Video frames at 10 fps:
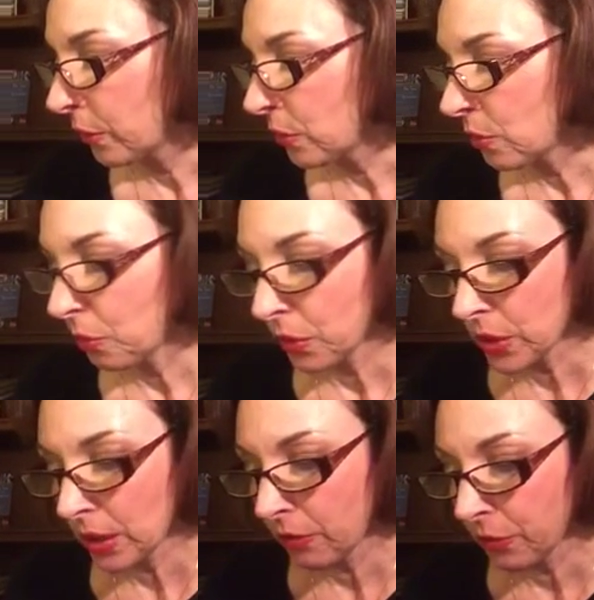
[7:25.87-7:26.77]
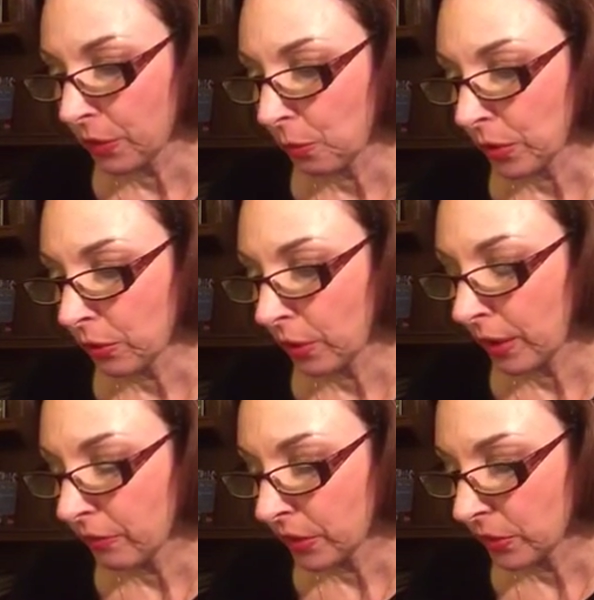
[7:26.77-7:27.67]
those who are suffering with
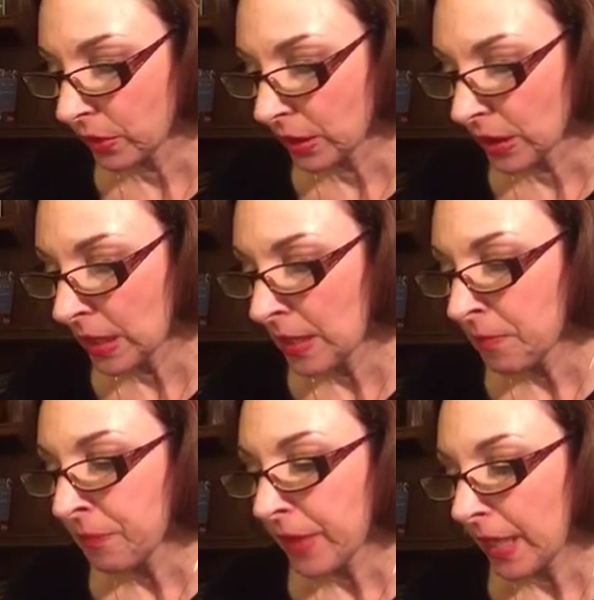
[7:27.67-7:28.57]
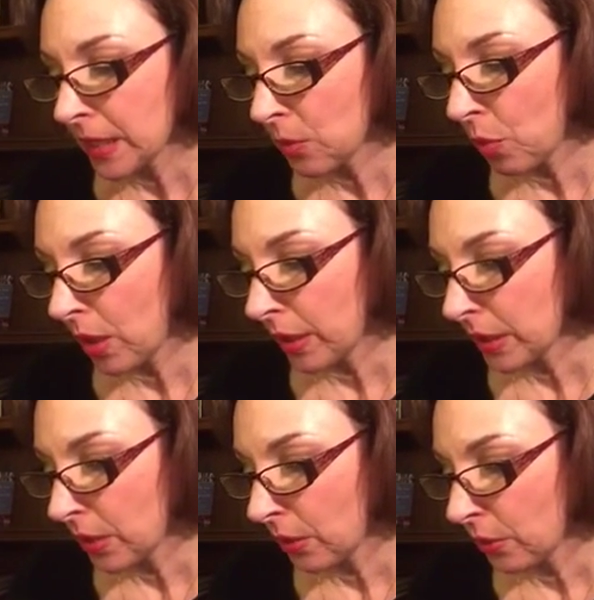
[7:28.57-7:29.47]
grave illness, as well
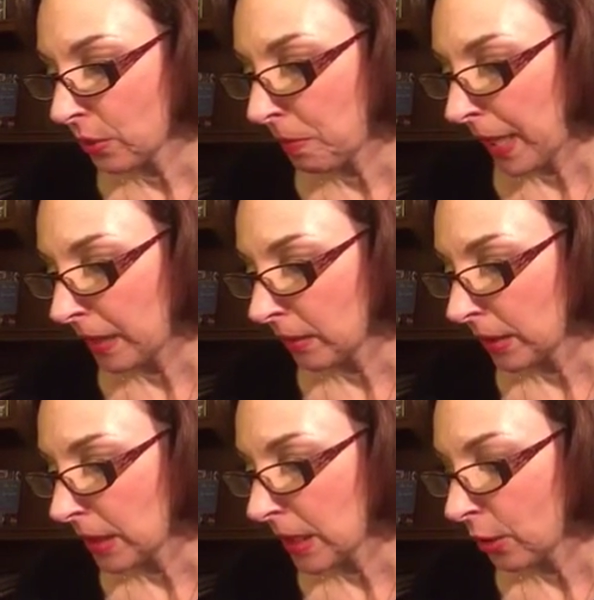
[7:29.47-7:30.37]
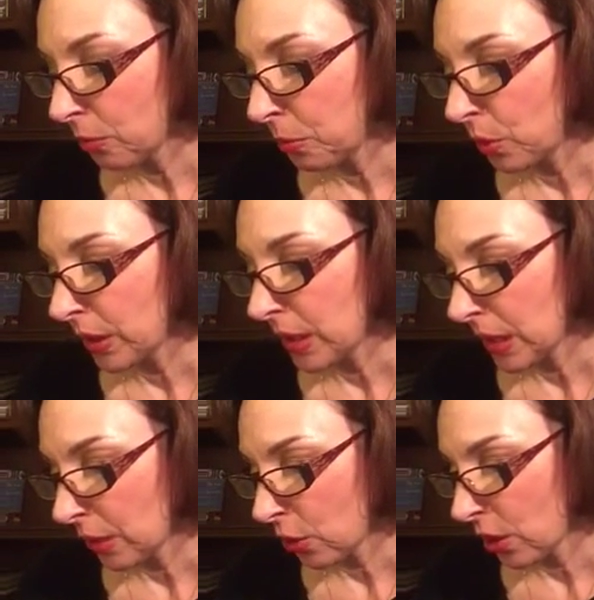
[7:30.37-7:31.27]
as those battling terrible
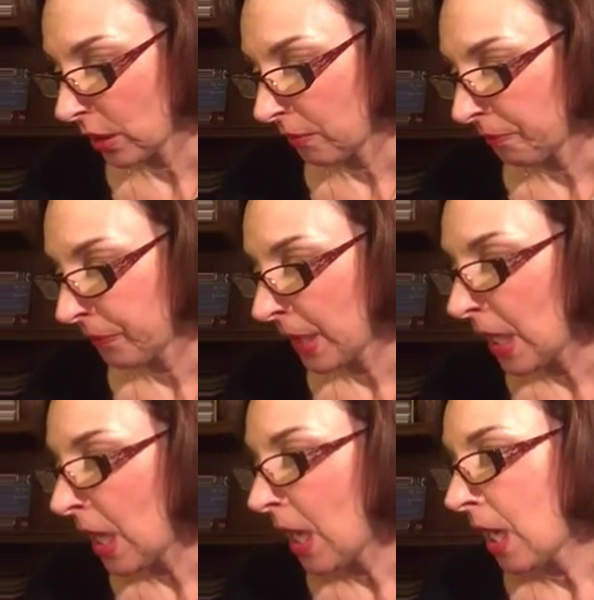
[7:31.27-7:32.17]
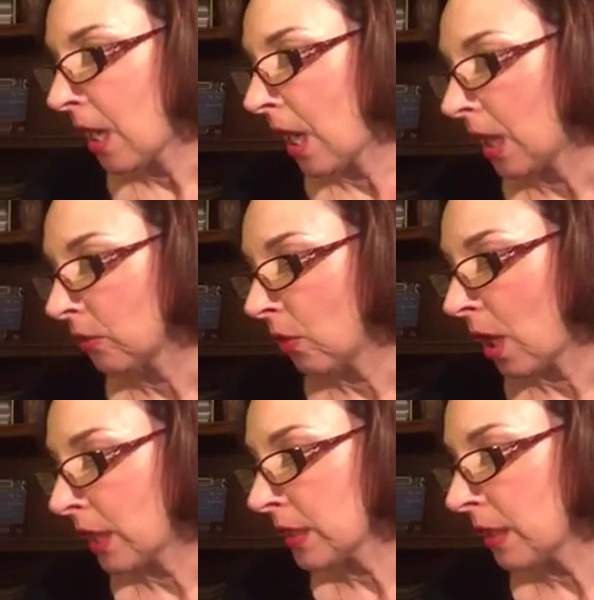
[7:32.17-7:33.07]
addiction. A
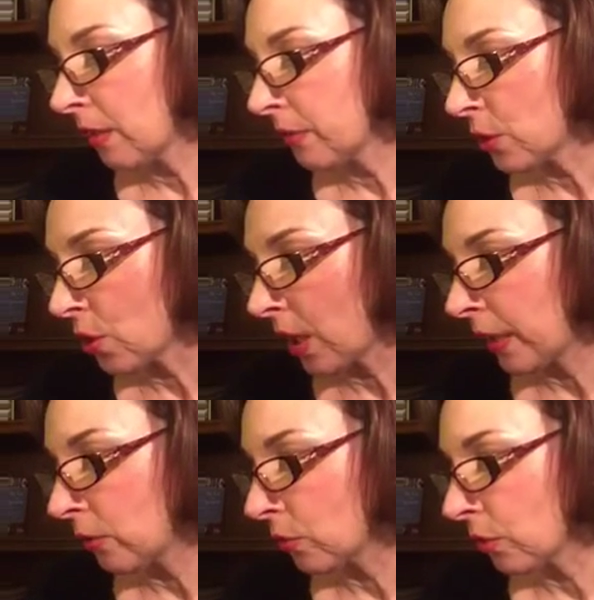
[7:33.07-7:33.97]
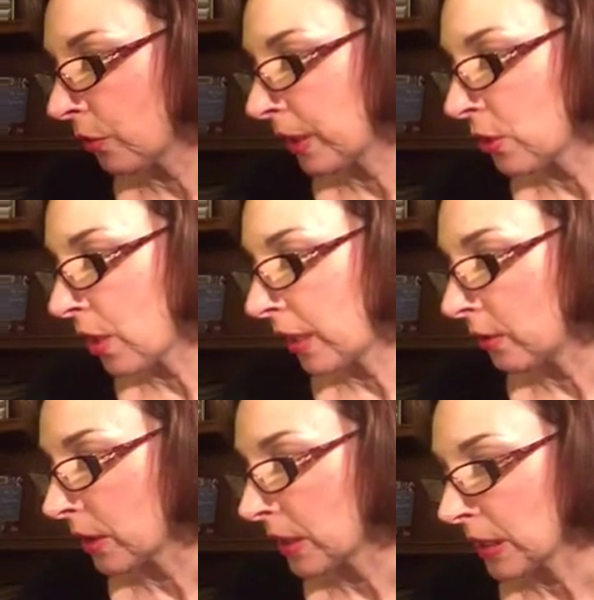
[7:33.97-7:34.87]
loss of a child or
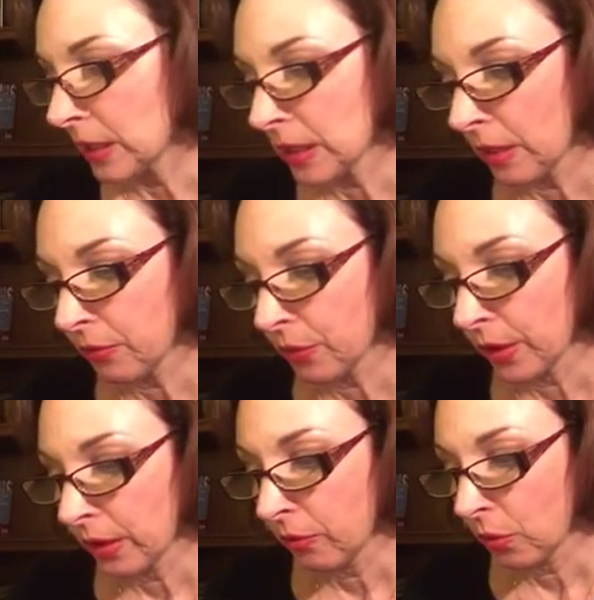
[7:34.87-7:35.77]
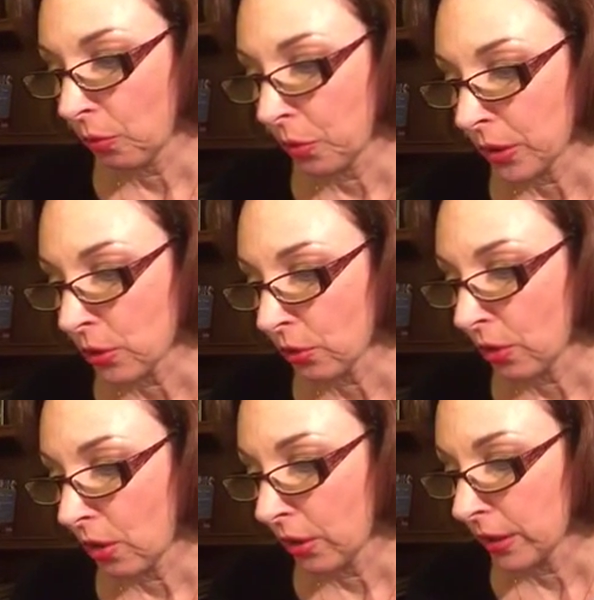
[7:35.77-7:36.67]
grandchild is a suffering for which your
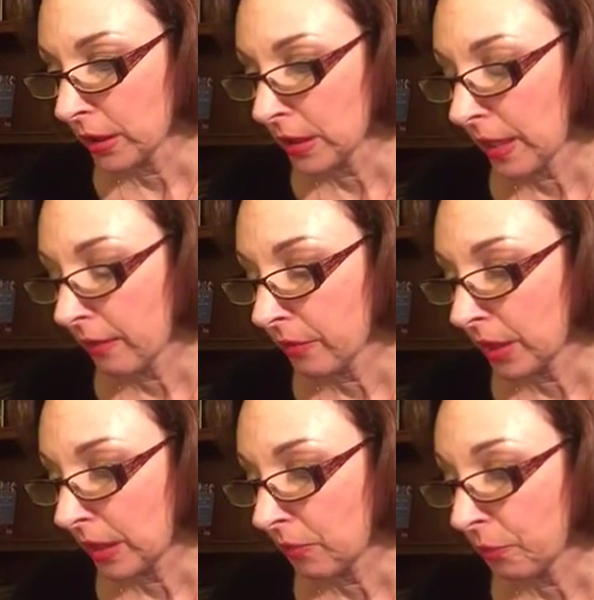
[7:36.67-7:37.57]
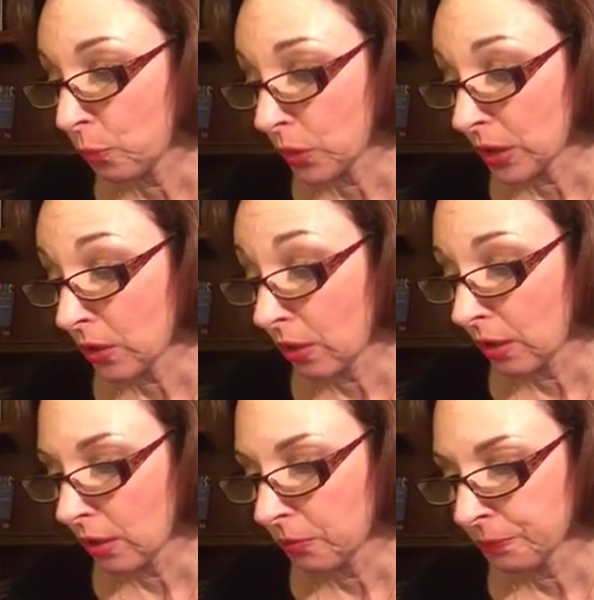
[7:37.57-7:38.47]
heart is heavy with
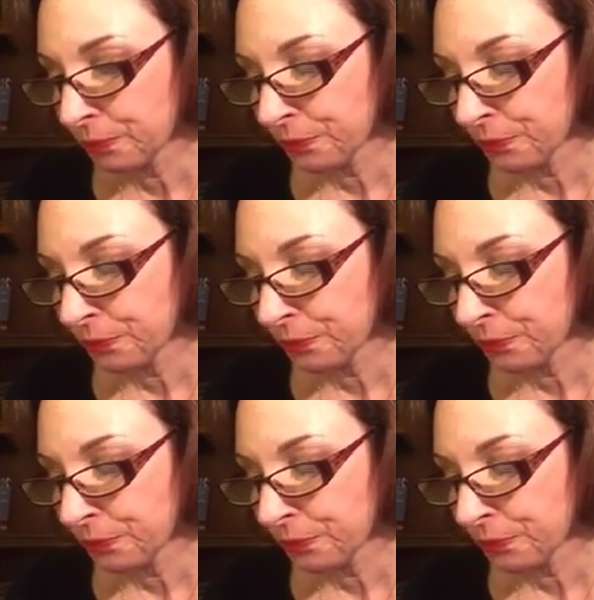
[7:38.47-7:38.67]
sorrow.